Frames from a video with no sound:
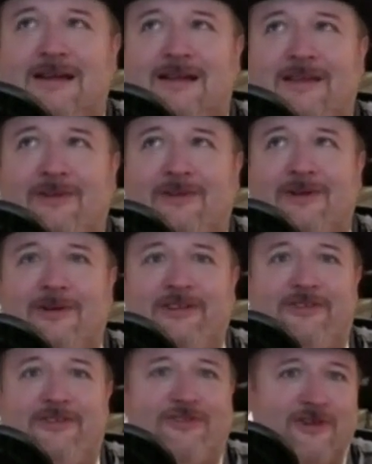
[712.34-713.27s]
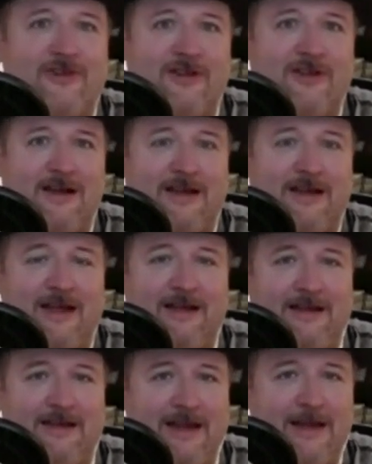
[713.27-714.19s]
the only reason Sherlock
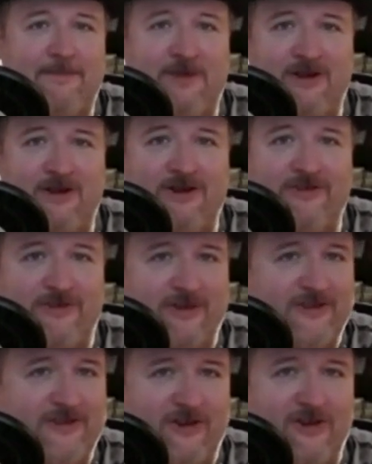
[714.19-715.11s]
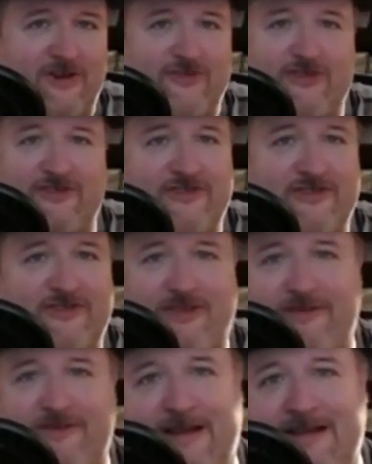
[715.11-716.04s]
had gap years or excursions and
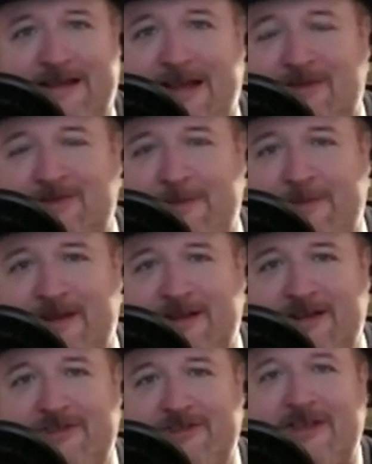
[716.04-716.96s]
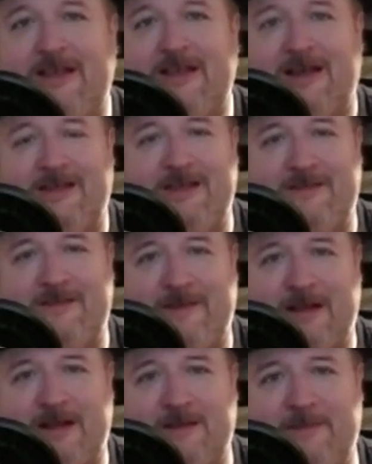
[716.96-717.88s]
stuff like that was because of the
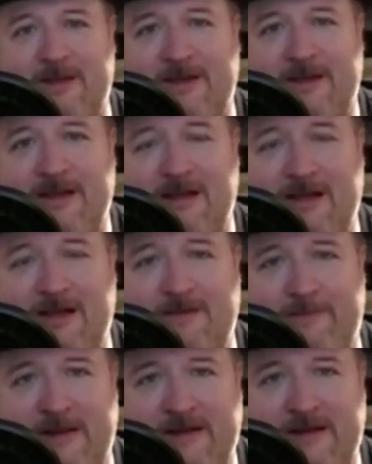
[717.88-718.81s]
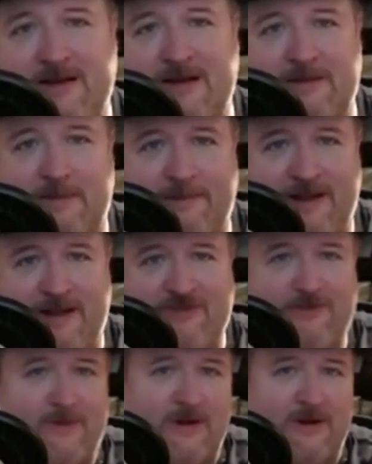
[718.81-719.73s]
availability of Benedict
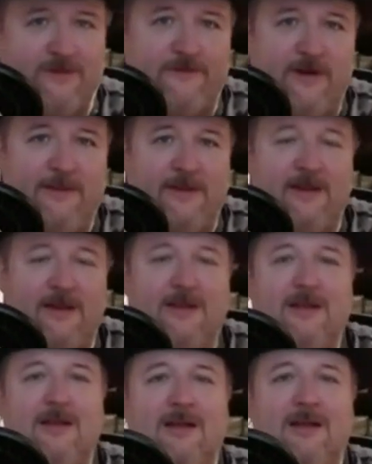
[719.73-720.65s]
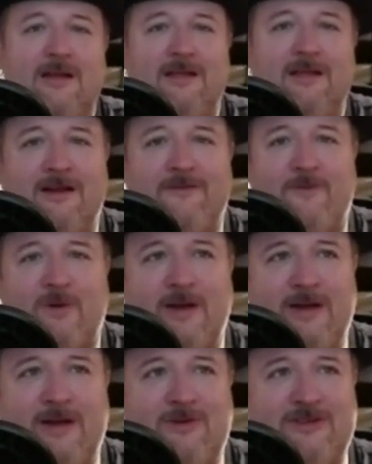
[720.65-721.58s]
Cumberbatch and Martin Freeman.
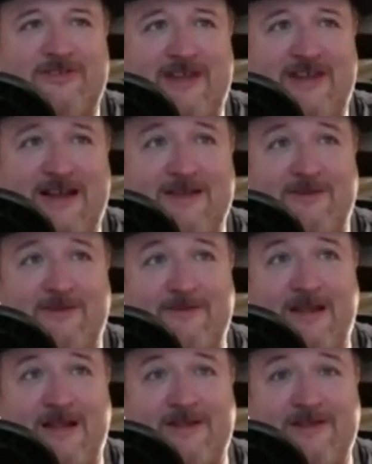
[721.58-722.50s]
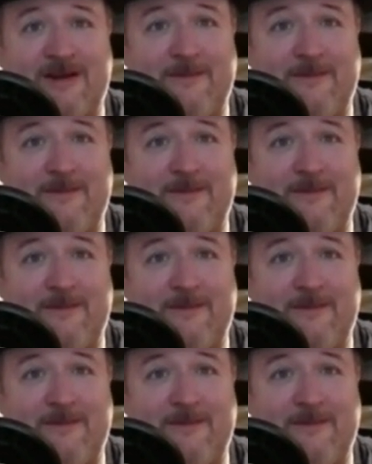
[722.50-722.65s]
Therefore, it was kind of a voluntary